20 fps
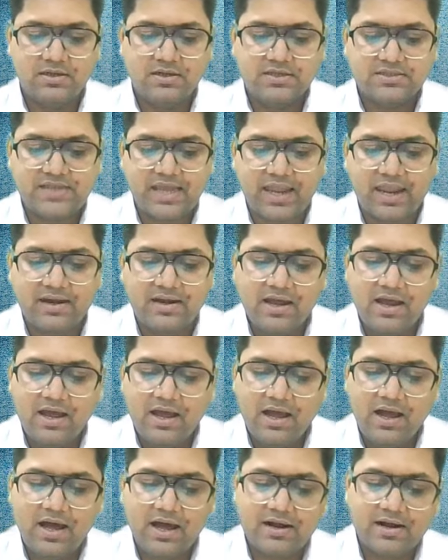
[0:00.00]
Second,
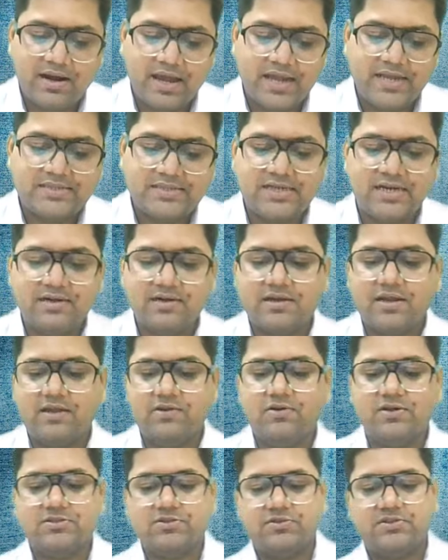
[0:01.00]
are Nice and
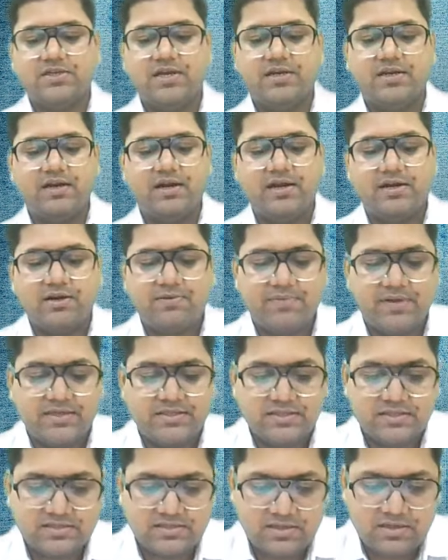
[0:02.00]
Trio associated
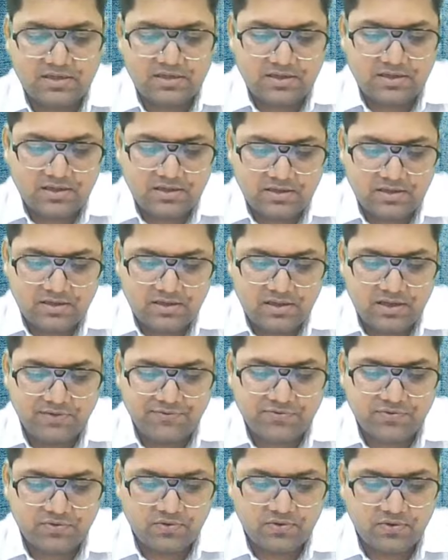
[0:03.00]
enterprises? If
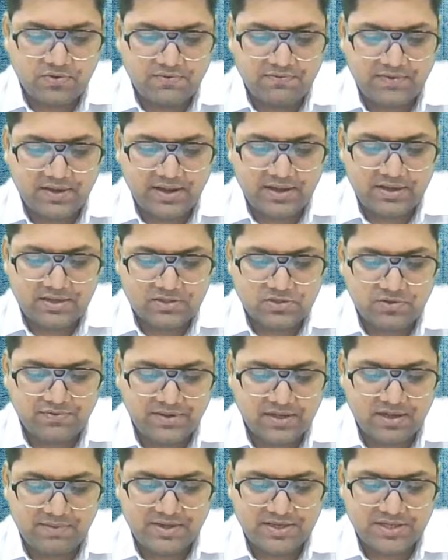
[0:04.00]
so, why? So
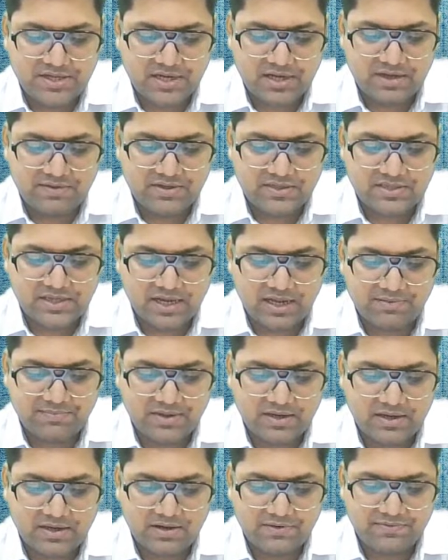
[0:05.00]
we come and check our second
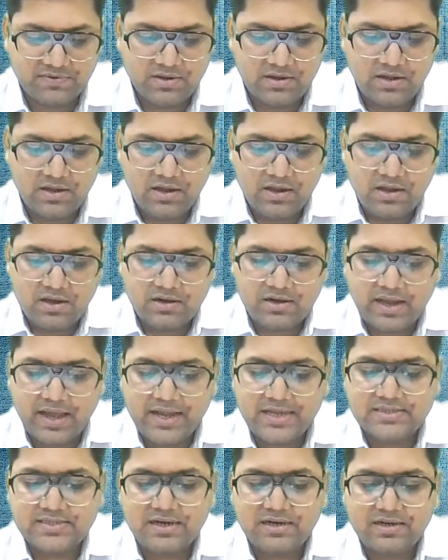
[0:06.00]
paragraph.
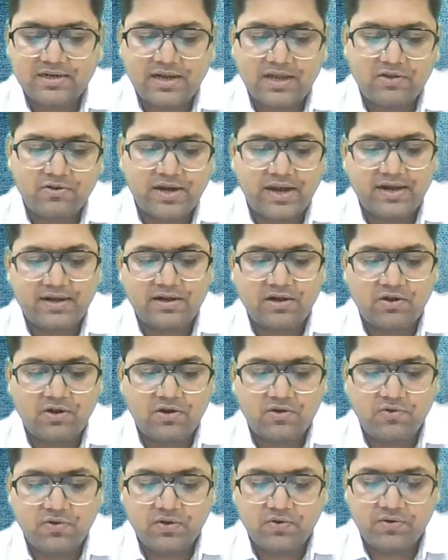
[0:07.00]
Nice and Trio right now
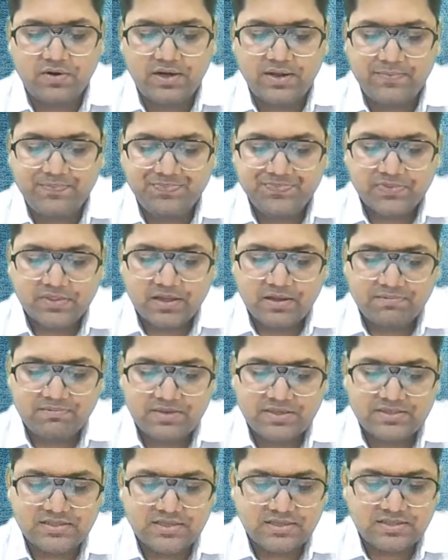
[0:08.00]
are doing only
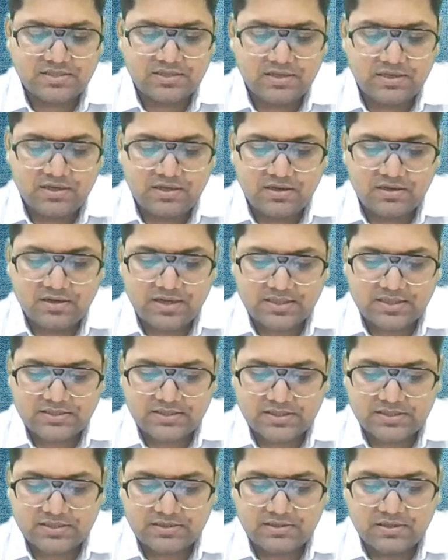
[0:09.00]
business
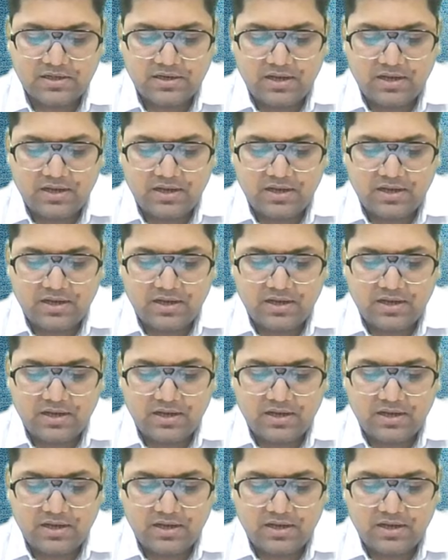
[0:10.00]
transaction.